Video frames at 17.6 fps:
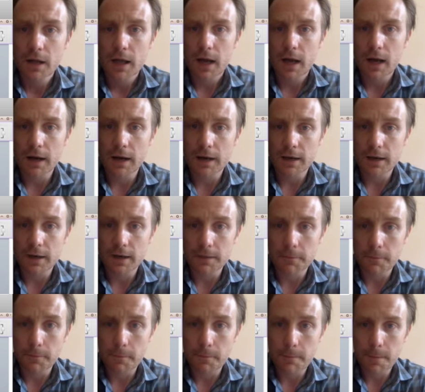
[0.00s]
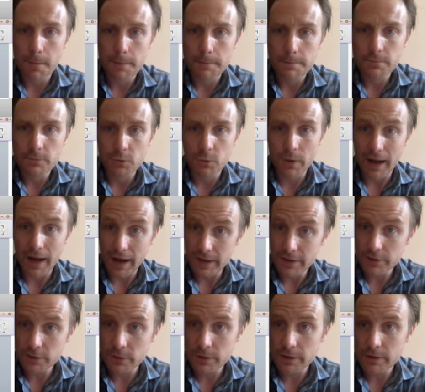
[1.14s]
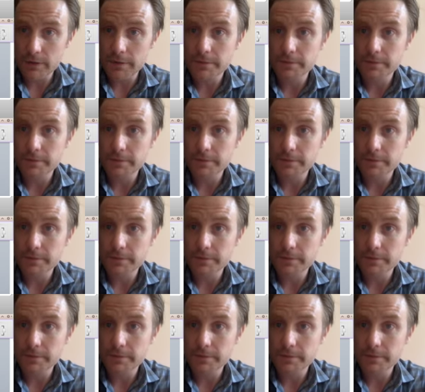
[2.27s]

The way I do it,